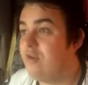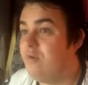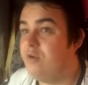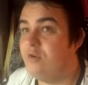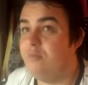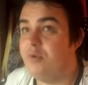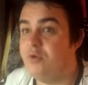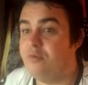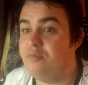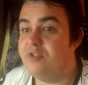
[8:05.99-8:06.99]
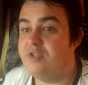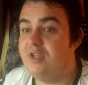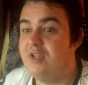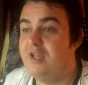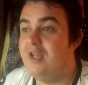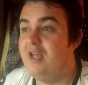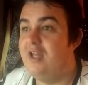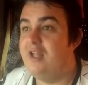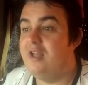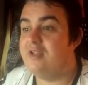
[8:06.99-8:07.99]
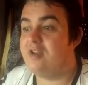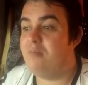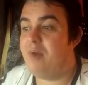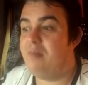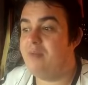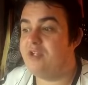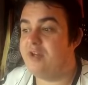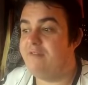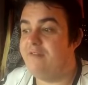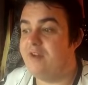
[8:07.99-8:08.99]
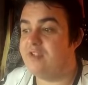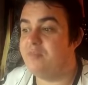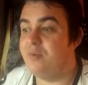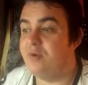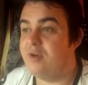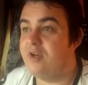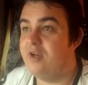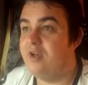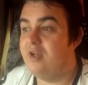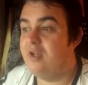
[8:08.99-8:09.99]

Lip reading: Grow Your Boobs. Let's go publish our first book.